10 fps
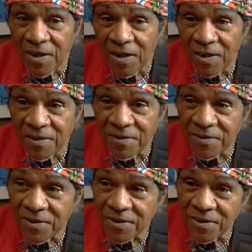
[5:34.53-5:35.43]
I
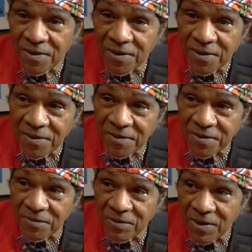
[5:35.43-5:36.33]
consider it an honor
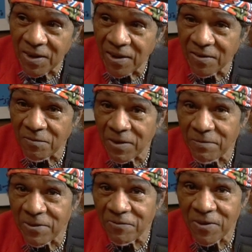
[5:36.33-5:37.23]
because Liza is one of
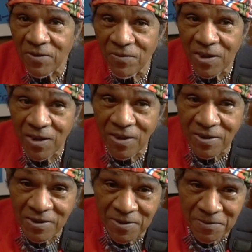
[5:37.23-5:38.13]
my favorite
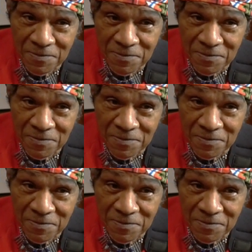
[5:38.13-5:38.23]
artists.